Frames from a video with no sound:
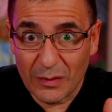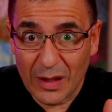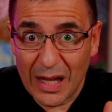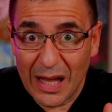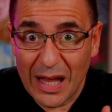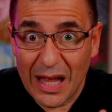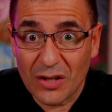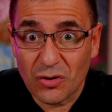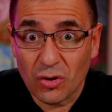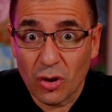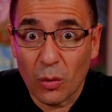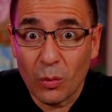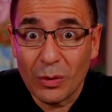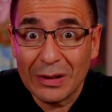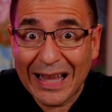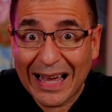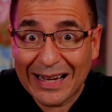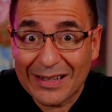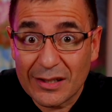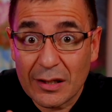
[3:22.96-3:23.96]
It's not
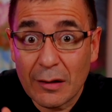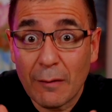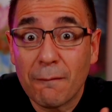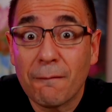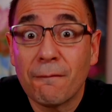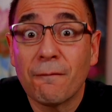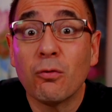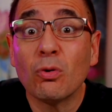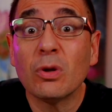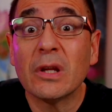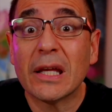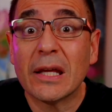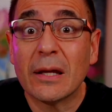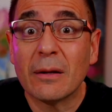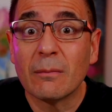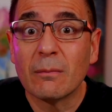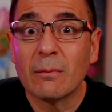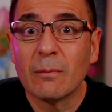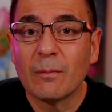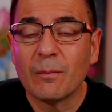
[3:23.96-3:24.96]
relaxing fully.
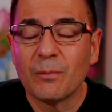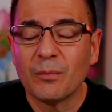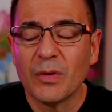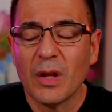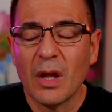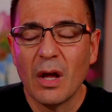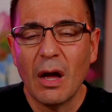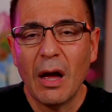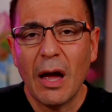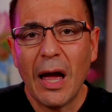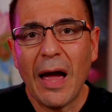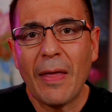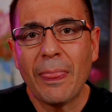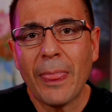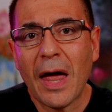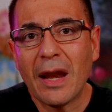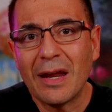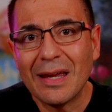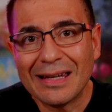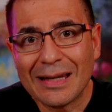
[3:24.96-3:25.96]
And
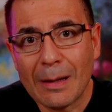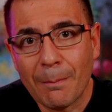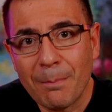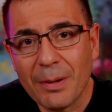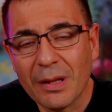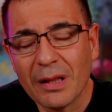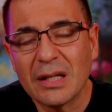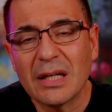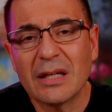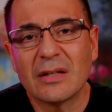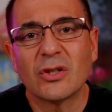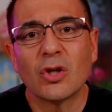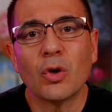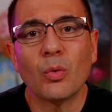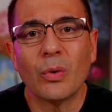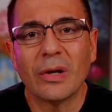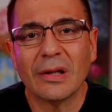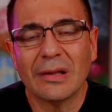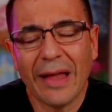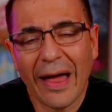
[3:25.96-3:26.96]
that inability to
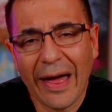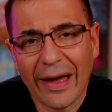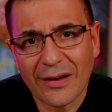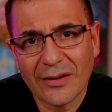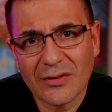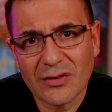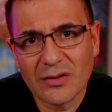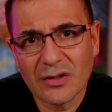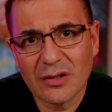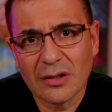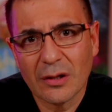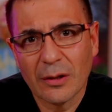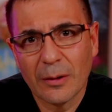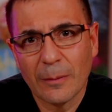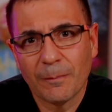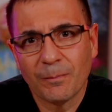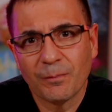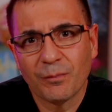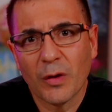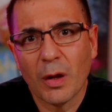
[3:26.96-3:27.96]
relax
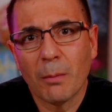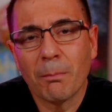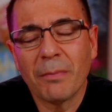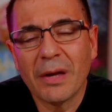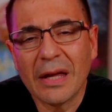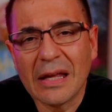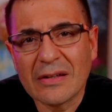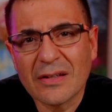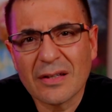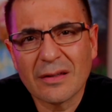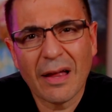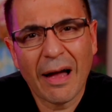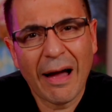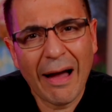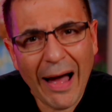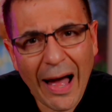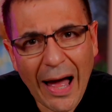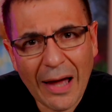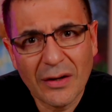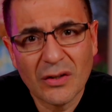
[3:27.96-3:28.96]
means that the
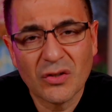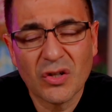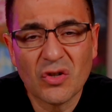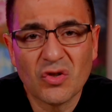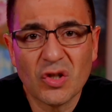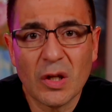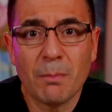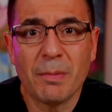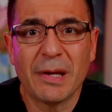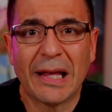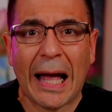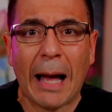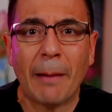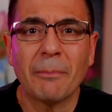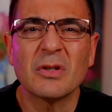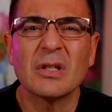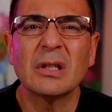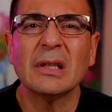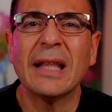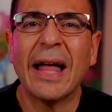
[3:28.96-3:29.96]
heart essentially
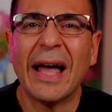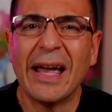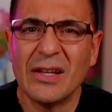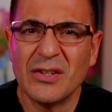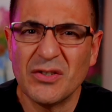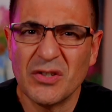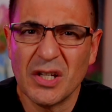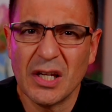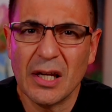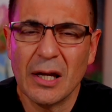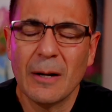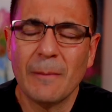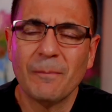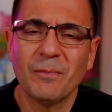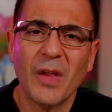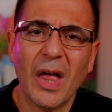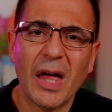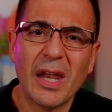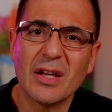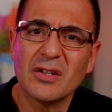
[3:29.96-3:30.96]
becomes lazy
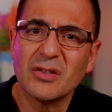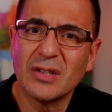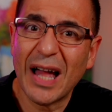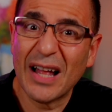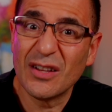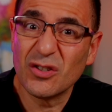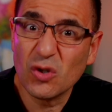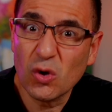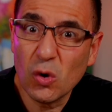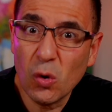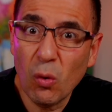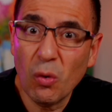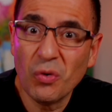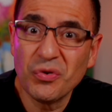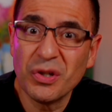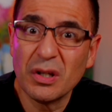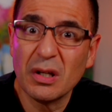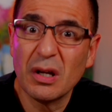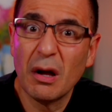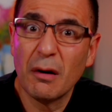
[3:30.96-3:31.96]
and it starts
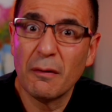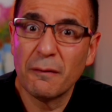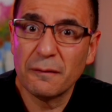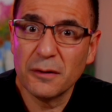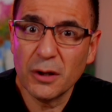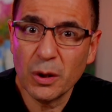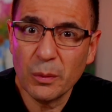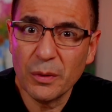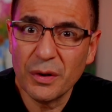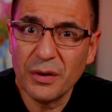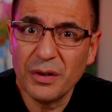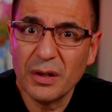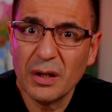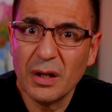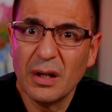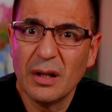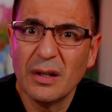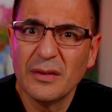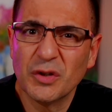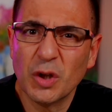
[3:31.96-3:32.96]
causing fluid
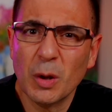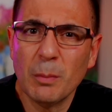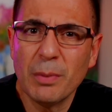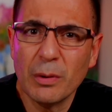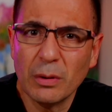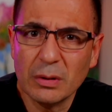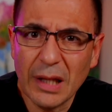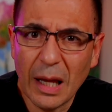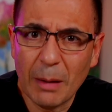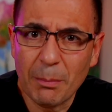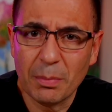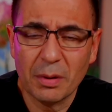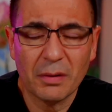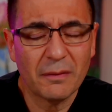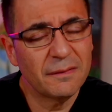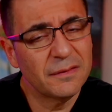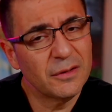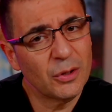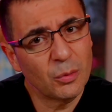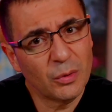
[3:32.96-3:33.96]
to build up
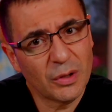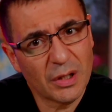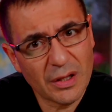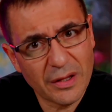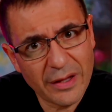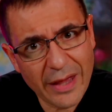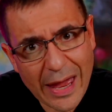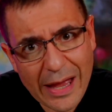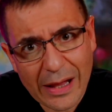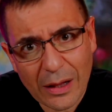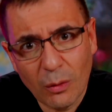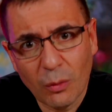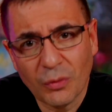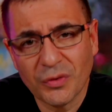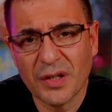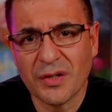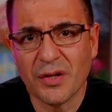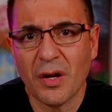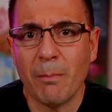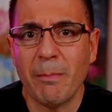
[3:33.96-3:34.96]
fluid in the ankles,
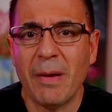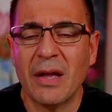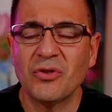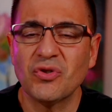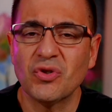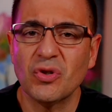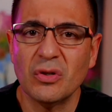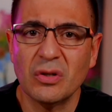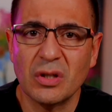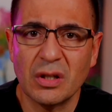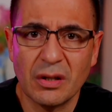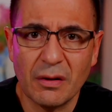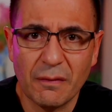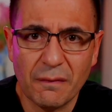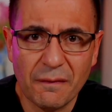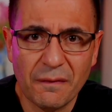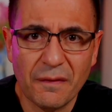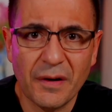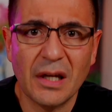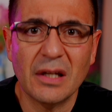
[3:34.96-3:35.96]
as I mentioned, in the
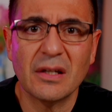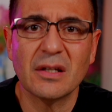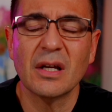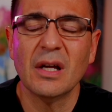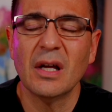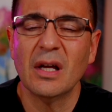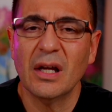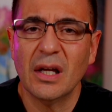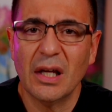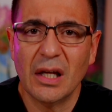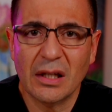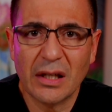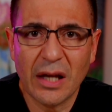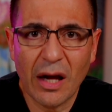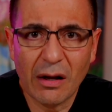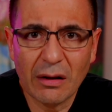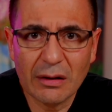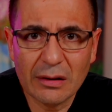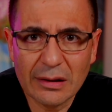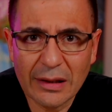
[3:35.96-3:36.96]
feet, in
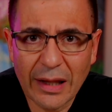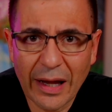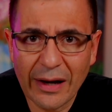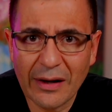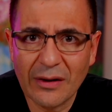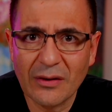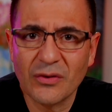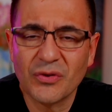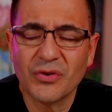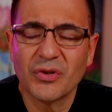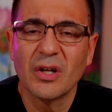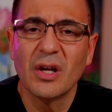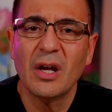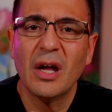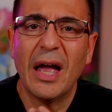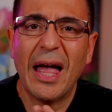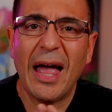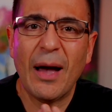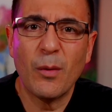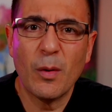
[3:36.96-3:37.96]
our lungs,
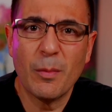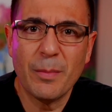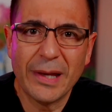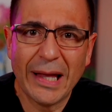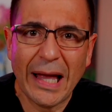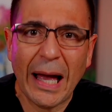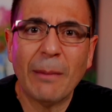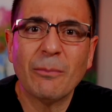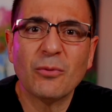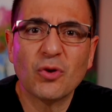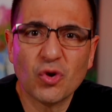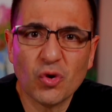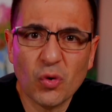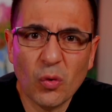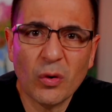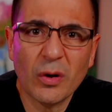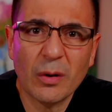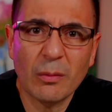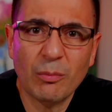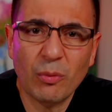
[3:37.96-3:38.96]
and we become
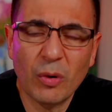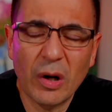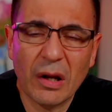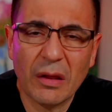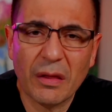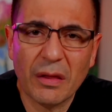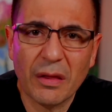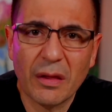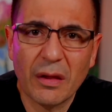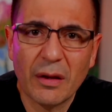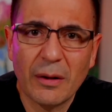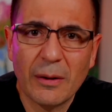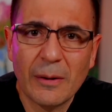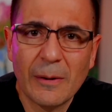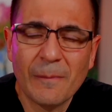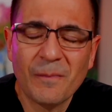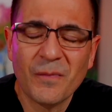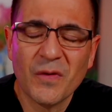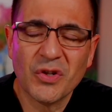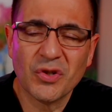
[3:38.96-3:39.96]
short of breath.
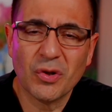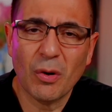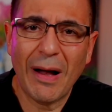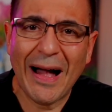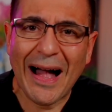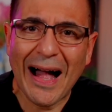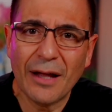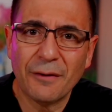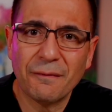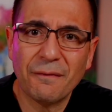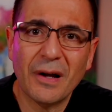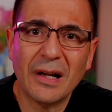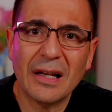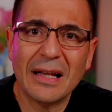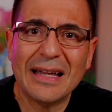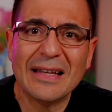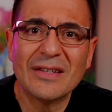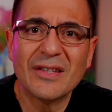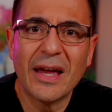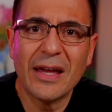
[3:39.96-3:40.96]
So heart failure
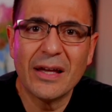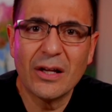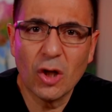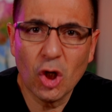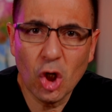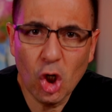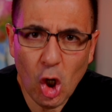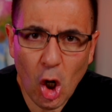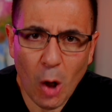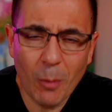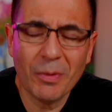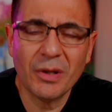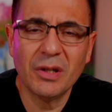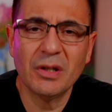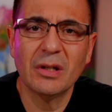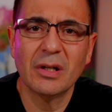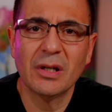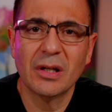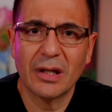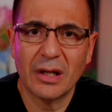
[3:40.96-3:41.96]
is a common
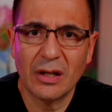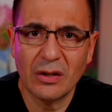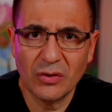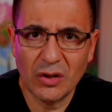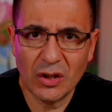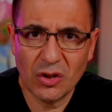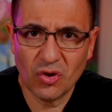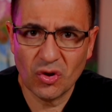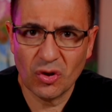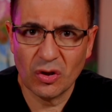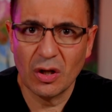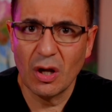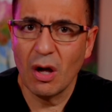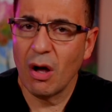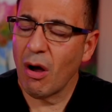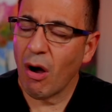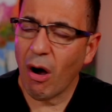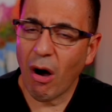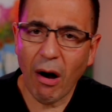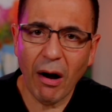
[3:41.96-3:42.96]
condition,
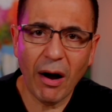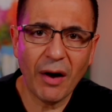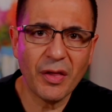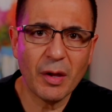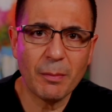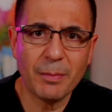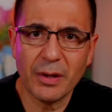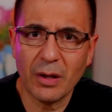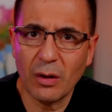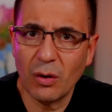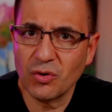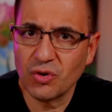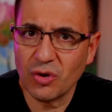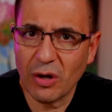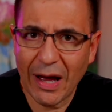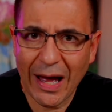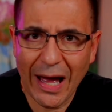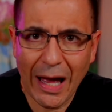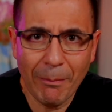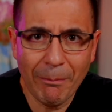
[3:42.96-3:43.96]
either because your
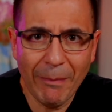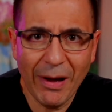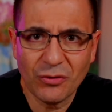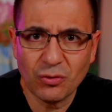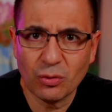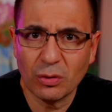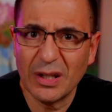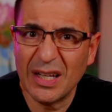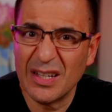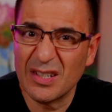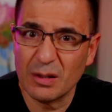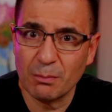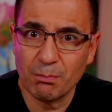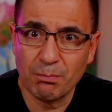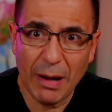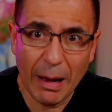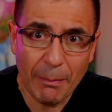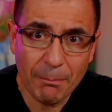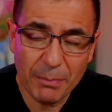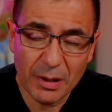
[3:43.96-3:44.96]
heart muscle isn't
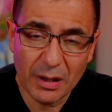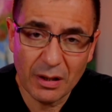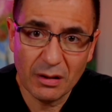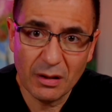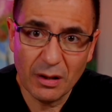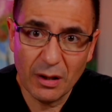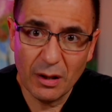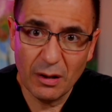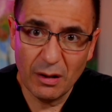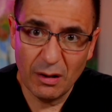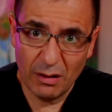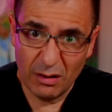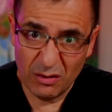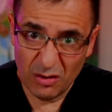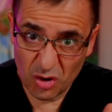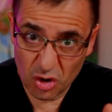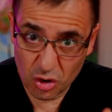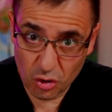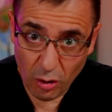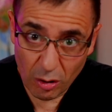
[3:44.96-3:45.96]
pumping
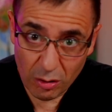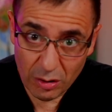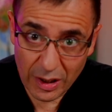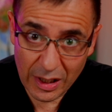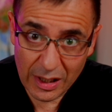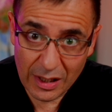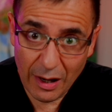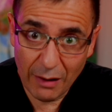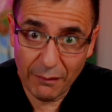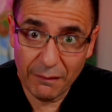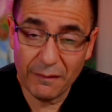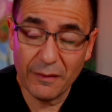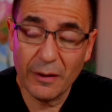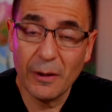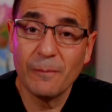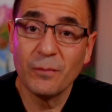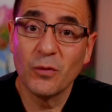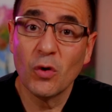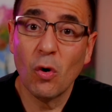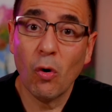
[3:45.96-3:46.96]
strongly enough
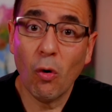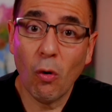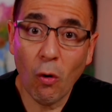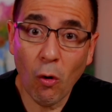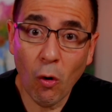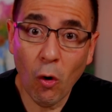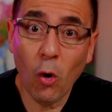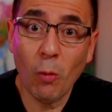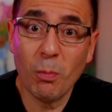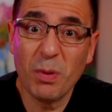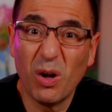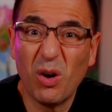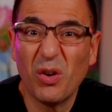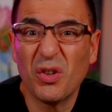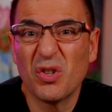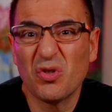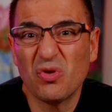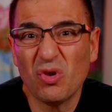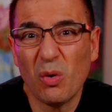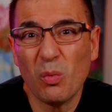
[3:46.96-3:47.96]
or because
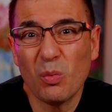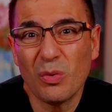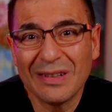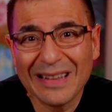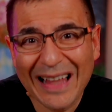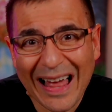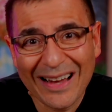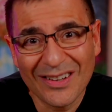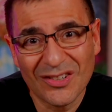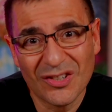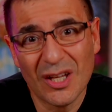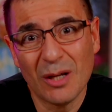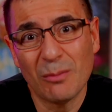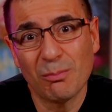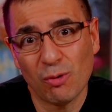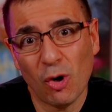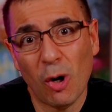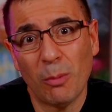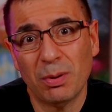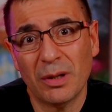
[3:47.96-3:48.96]
it's not relaxing
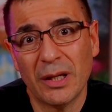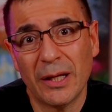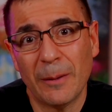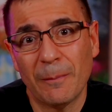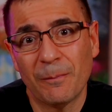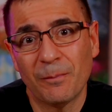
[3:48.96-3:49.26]
properly.